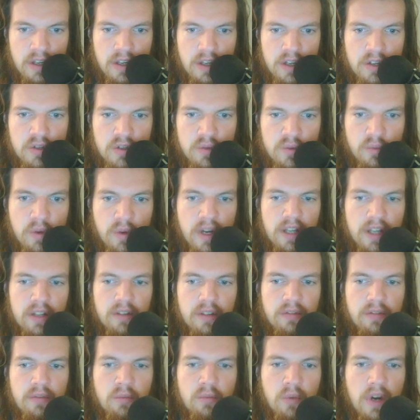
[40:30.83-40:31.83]
So
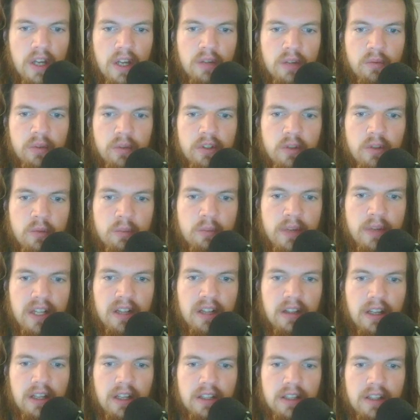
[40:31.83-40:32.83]
why would you build
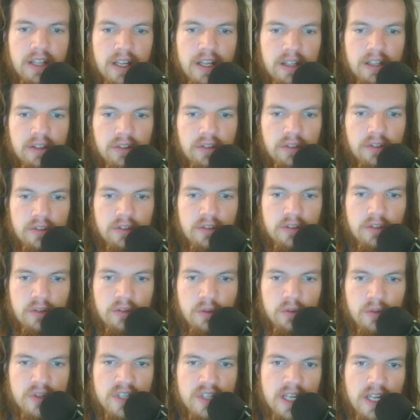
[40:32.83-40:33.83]
like that? Do
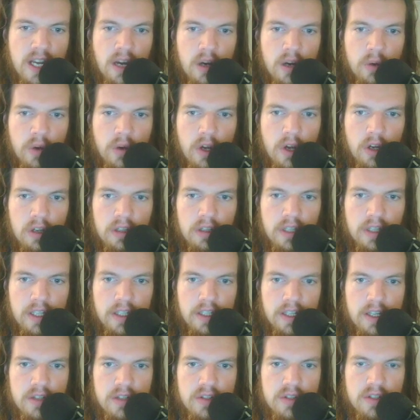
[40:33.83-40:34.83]
you see how ugly it
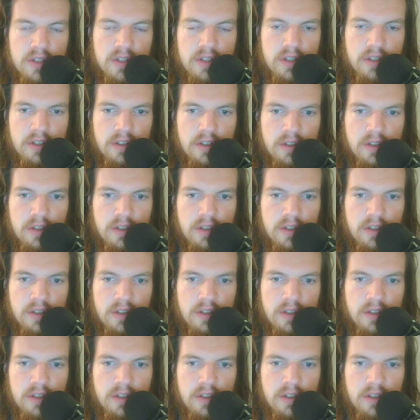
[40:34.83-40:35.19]
is?